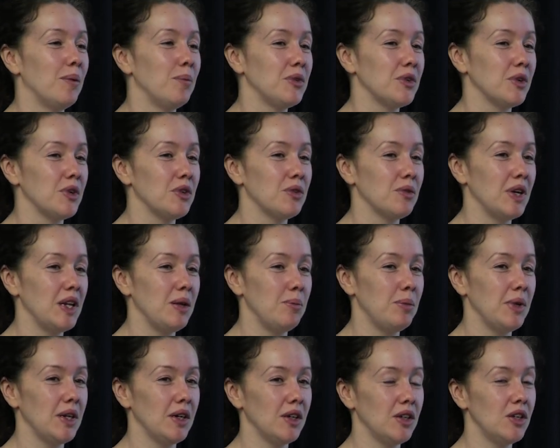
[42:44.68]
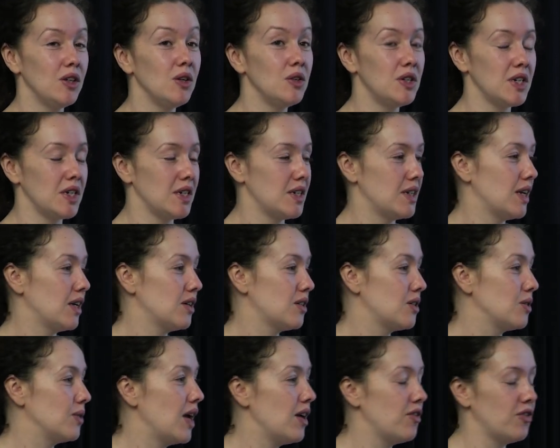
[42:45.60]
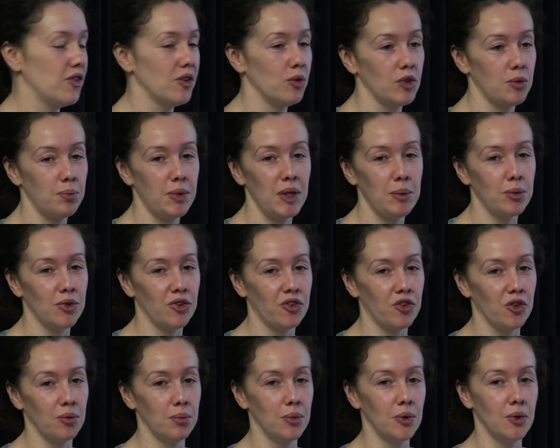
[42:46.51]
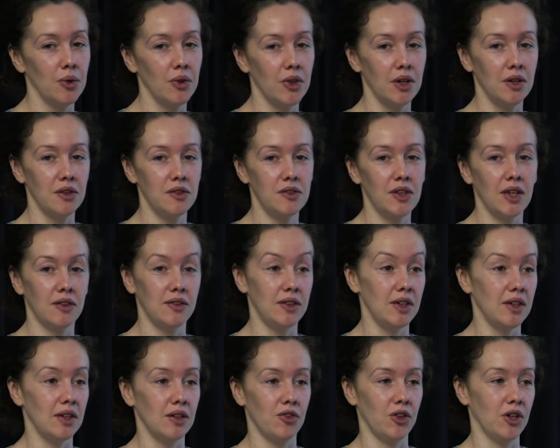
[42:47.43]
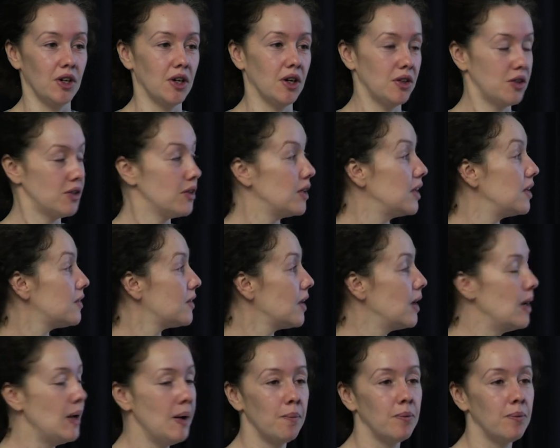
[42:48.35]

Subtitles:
So it's really been a huge international effort with people from more than 60 different countries.